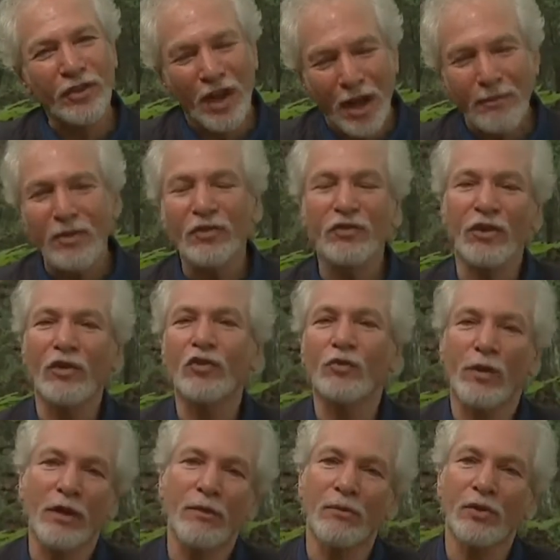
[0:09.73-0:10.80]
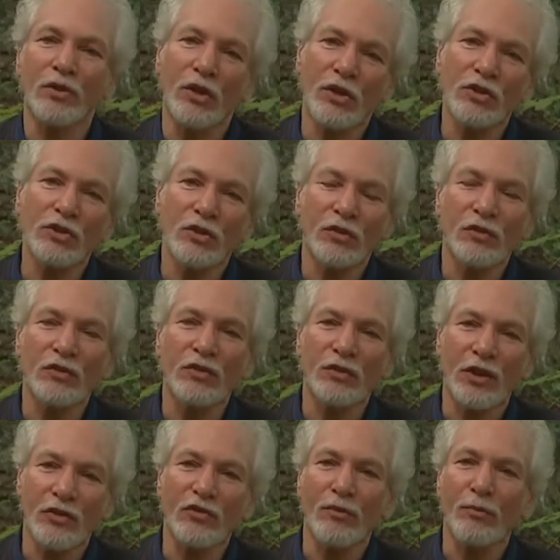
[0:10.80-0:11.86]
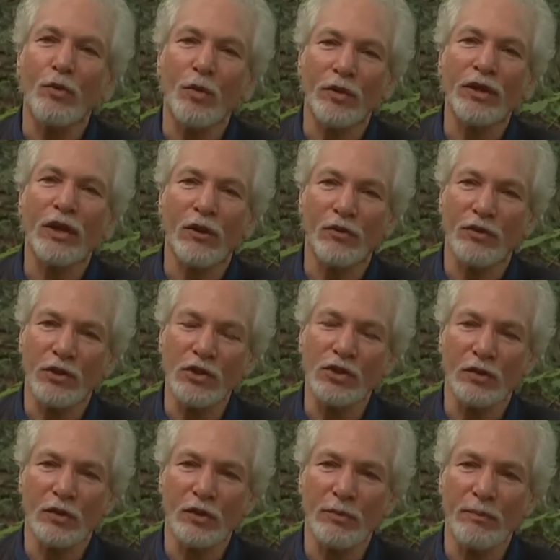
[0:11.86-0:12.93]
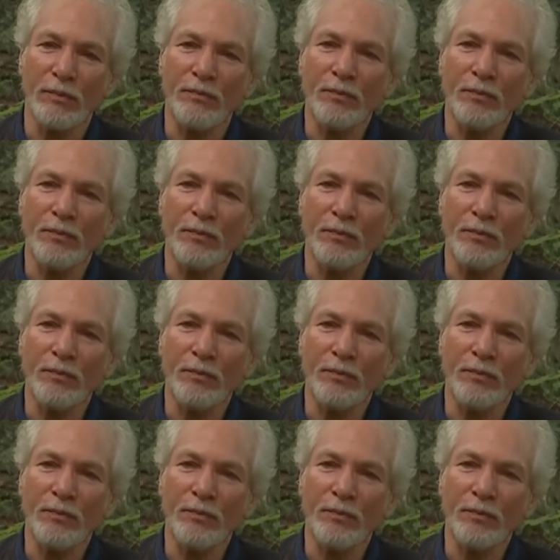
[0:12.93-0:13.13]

common sense recommendations that support healthy sleep.